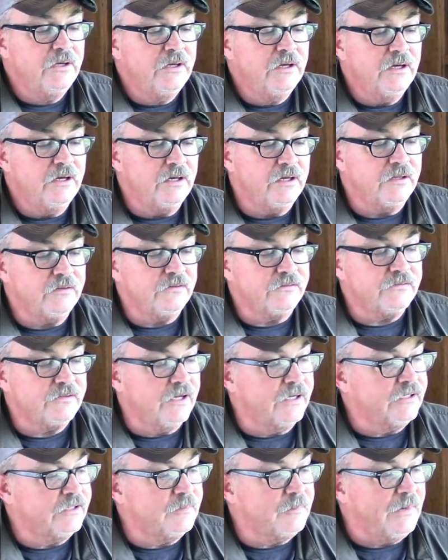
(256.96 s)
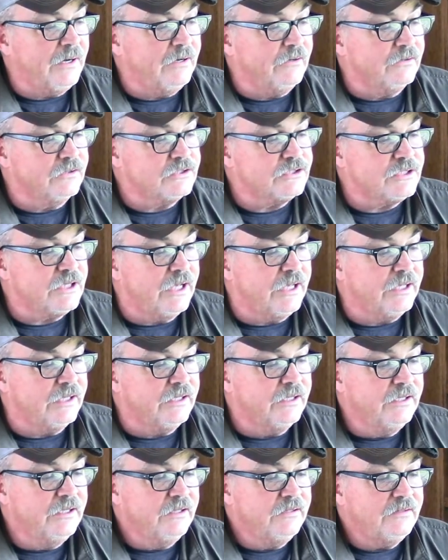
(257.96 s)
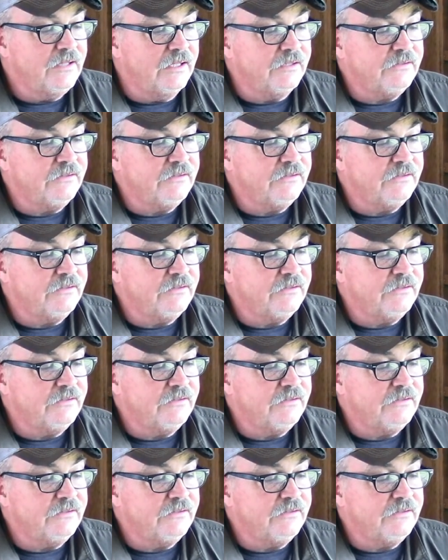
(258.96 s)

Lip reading: the side of the barrel shank. That